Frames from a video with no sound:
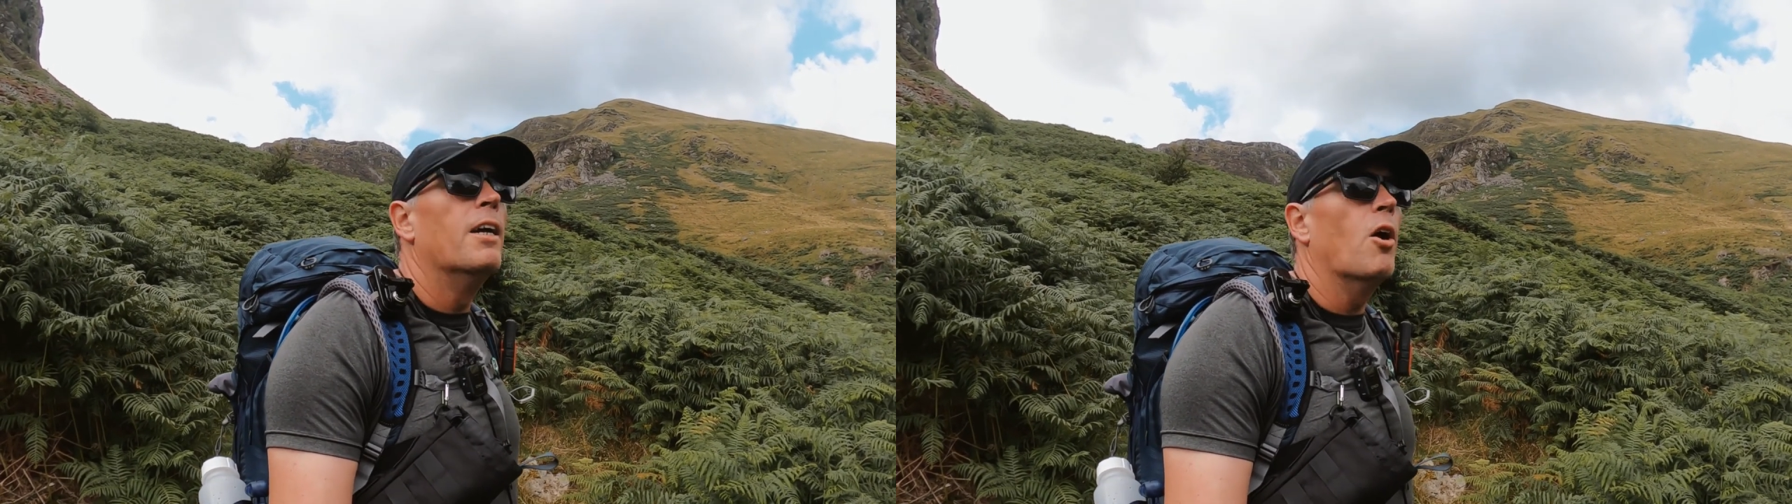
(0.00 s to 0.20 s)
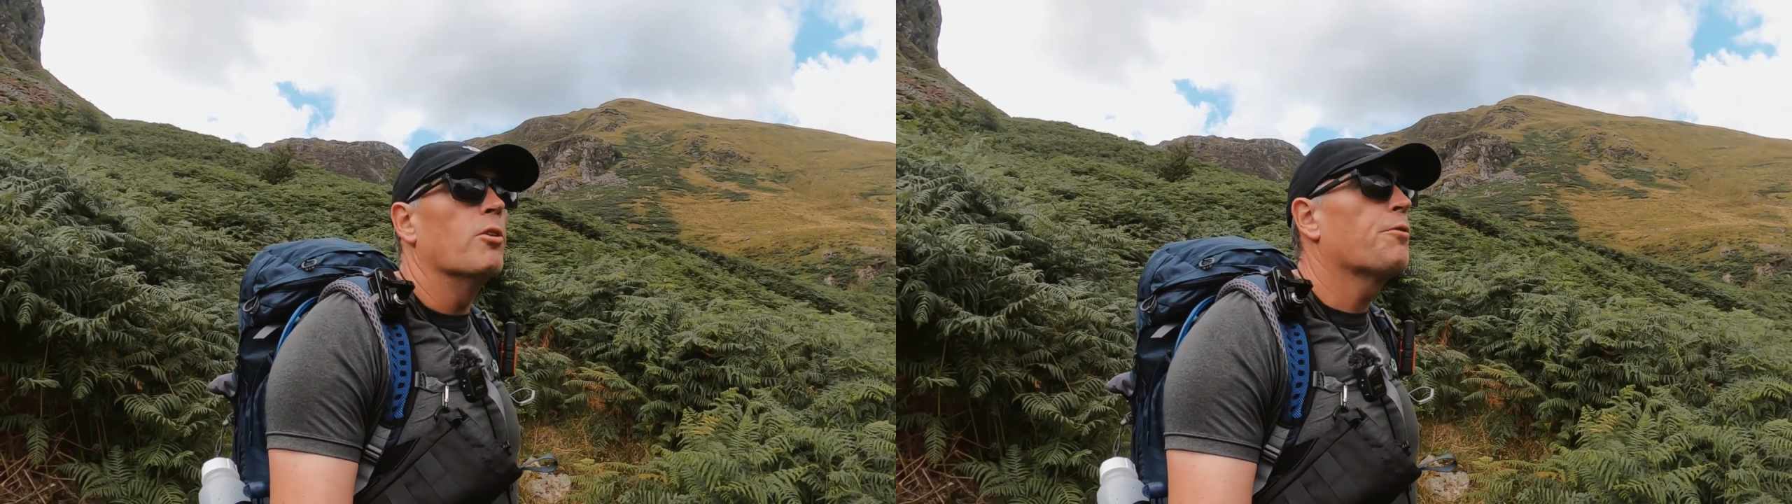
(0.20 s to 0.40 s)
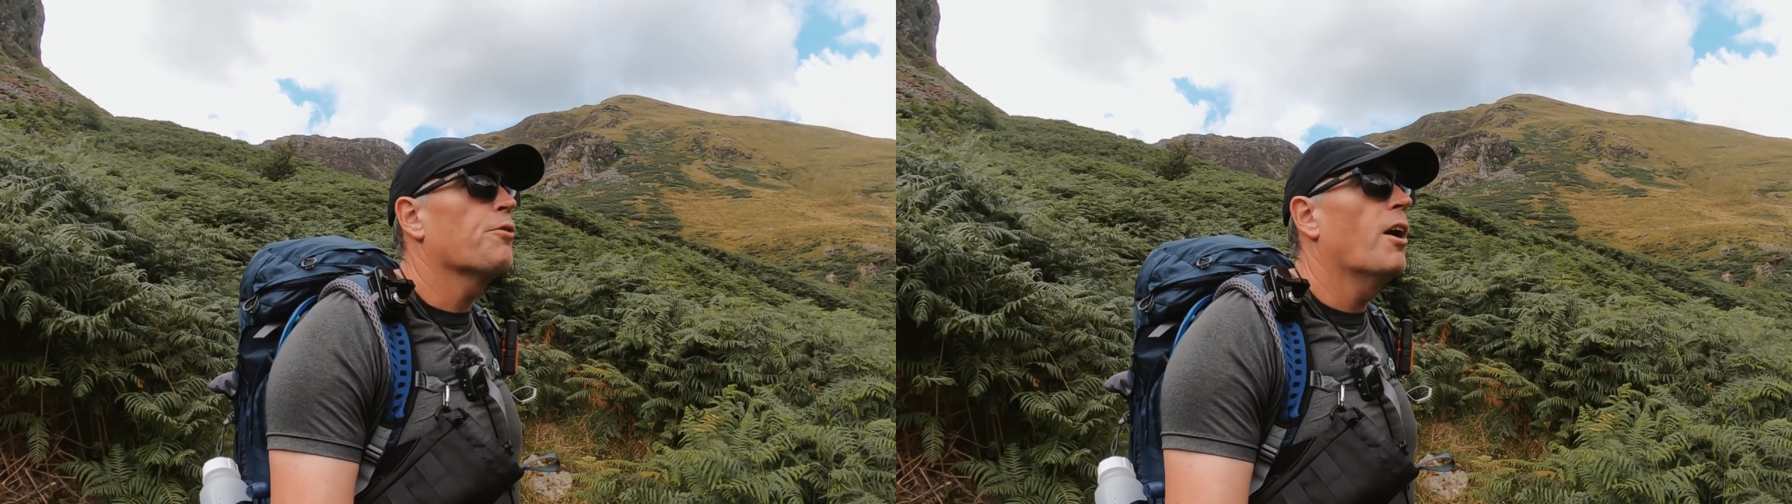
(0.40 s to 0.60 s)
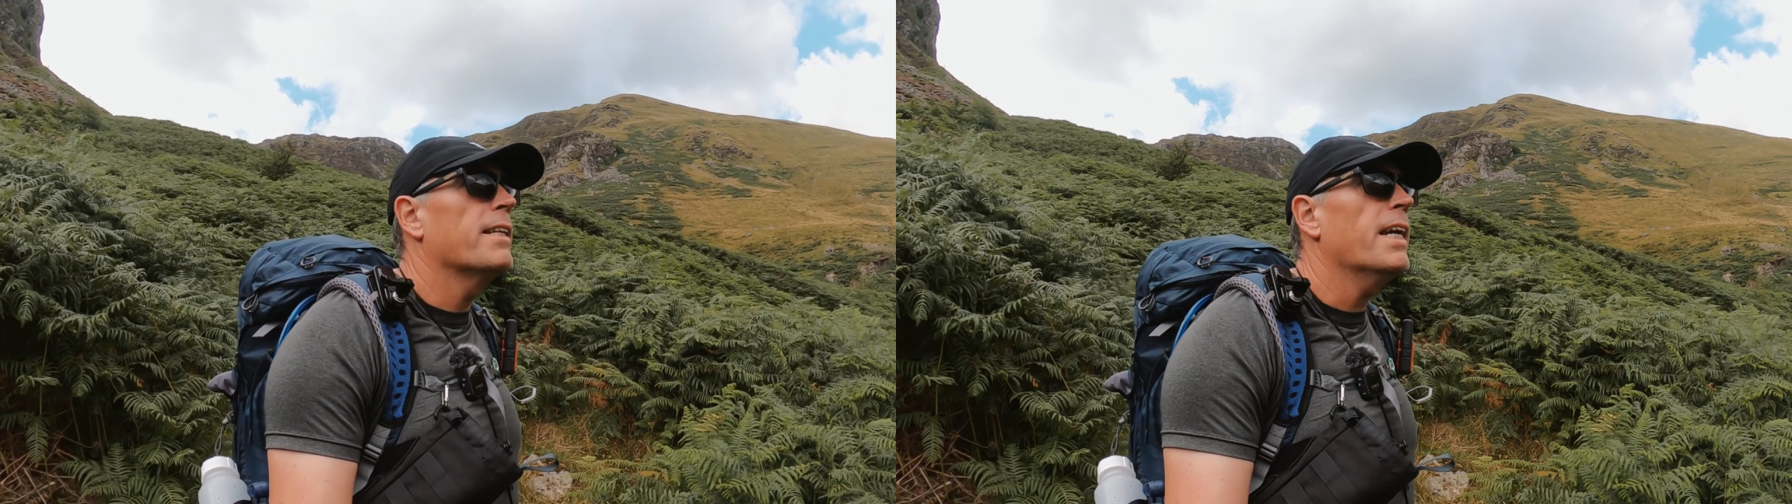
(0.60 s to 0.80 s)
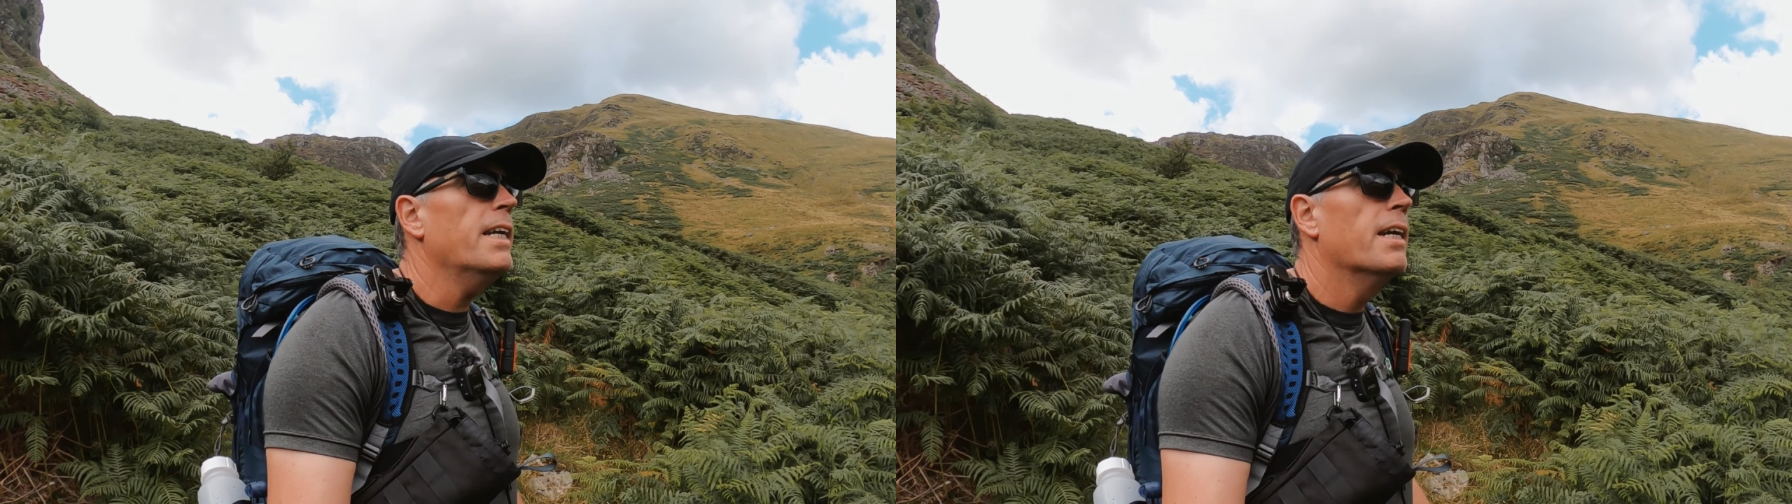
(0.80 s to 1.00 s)
on a
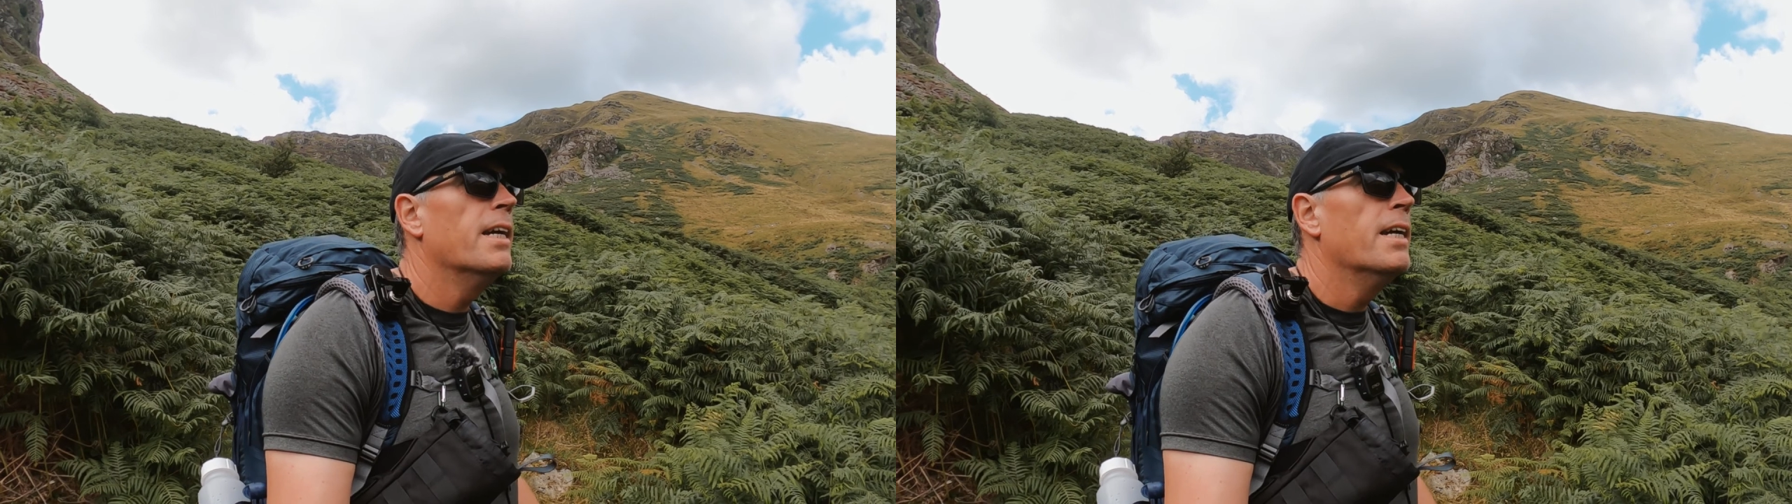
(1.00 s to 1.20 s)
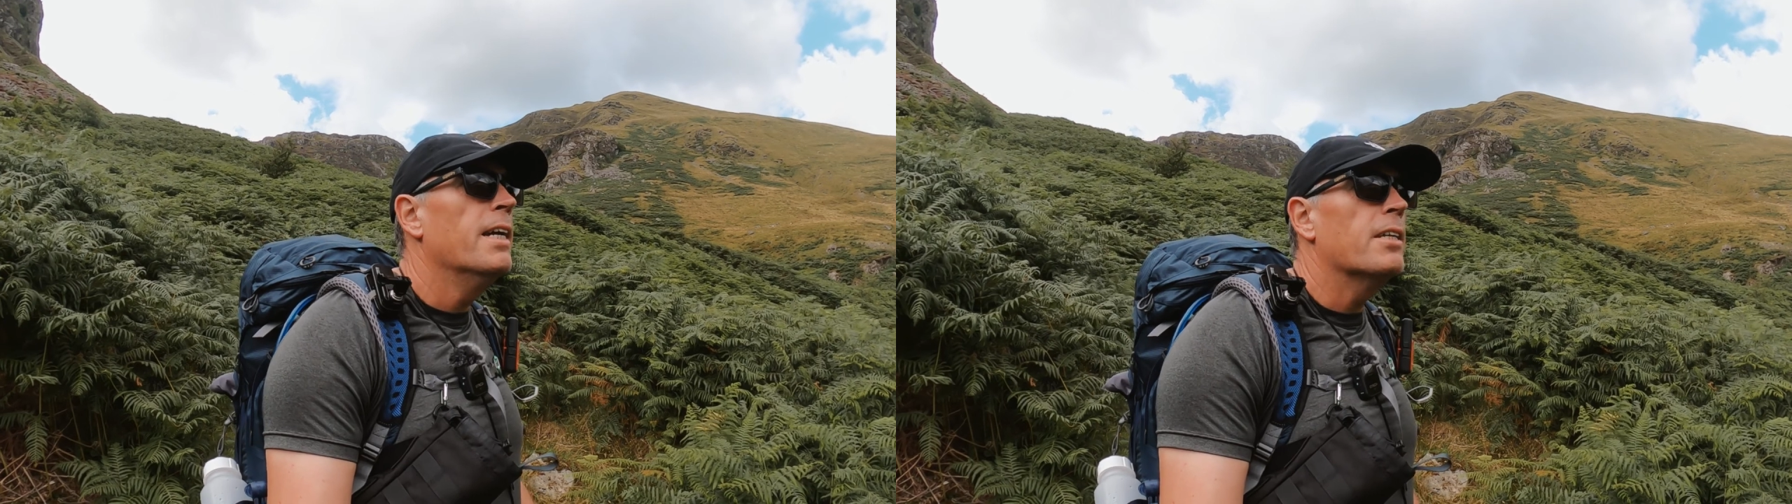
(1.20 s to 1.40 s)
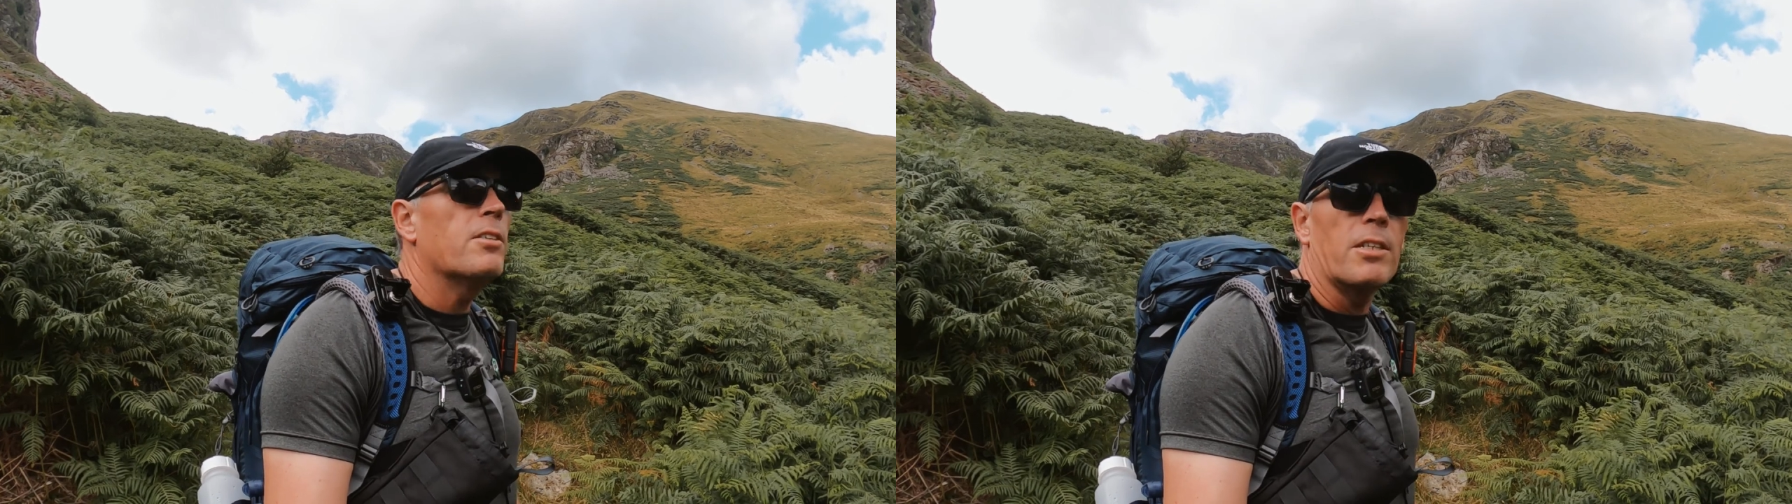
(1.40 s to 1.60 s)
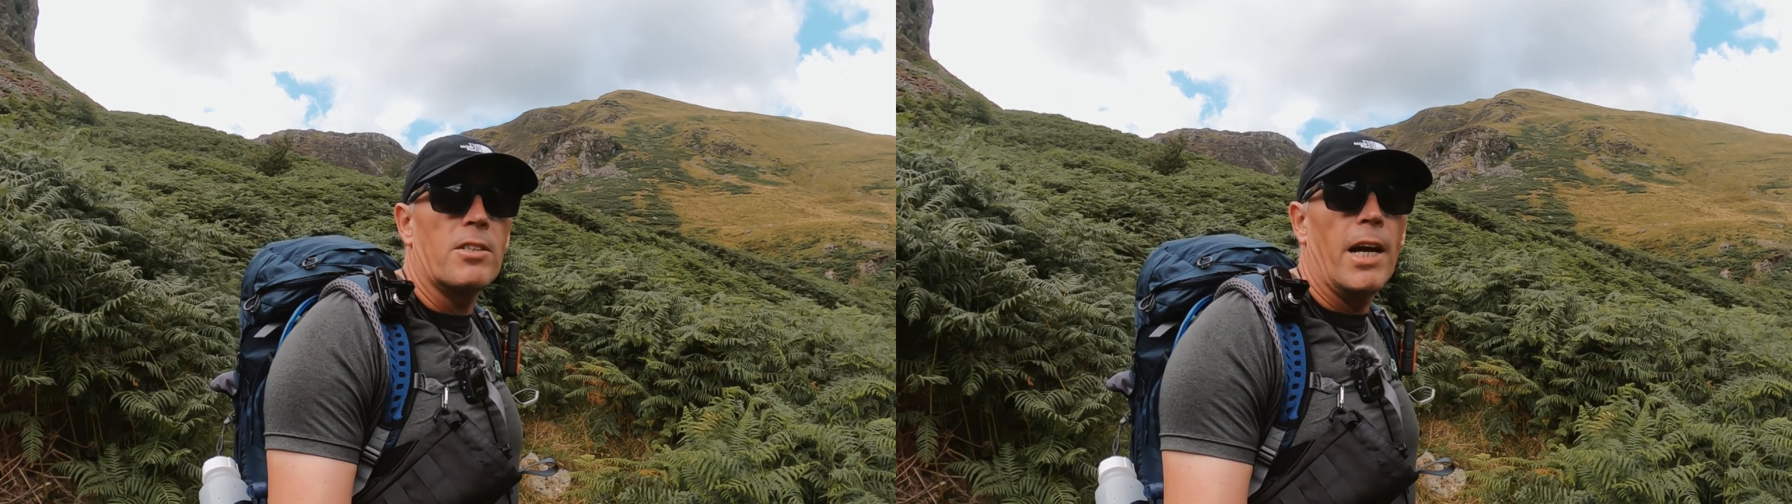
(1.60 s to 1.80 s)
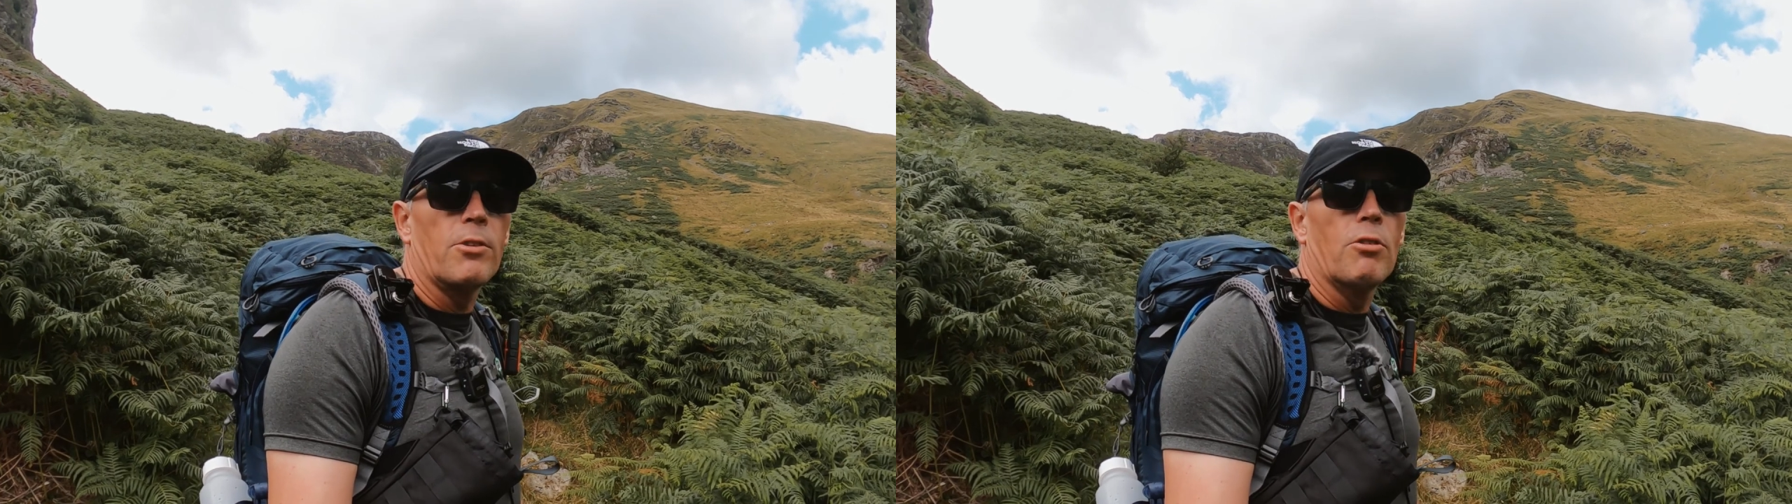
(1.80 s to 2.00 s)
Friday, 6-hour